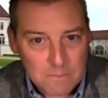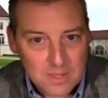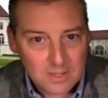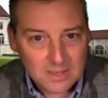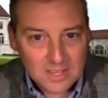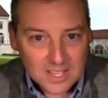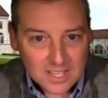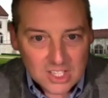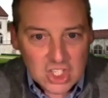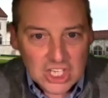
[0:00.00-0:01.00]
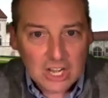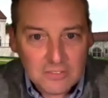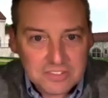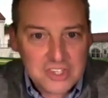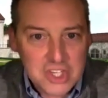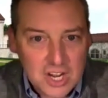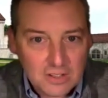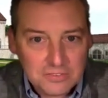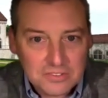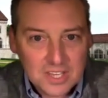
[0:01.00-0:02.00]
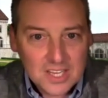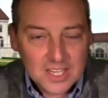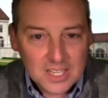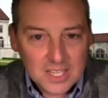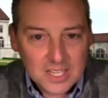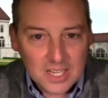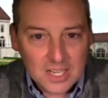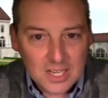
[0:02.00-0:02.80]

out with brand new equipment, shelves and shelves,